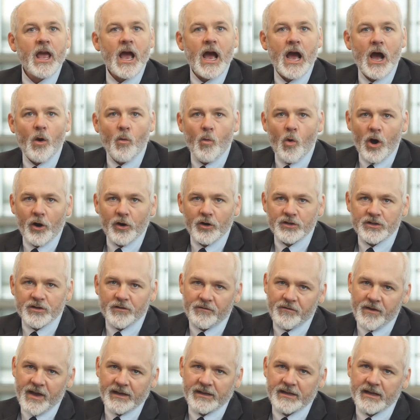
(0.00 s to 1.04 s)
how water is
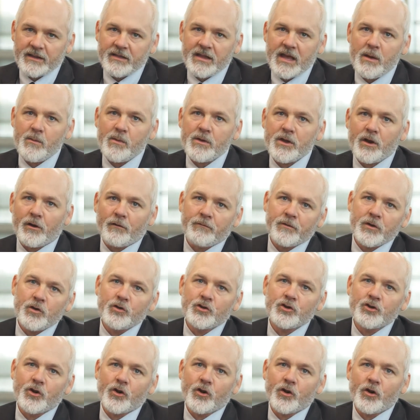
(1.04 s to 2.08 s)
affecting them and their
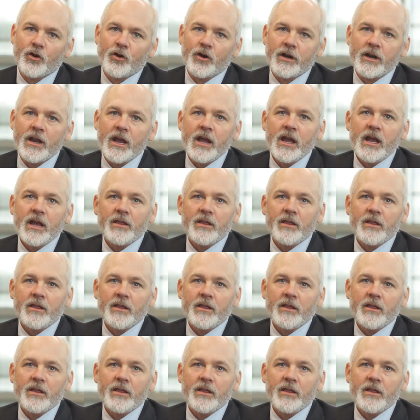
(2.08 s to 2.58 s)
future and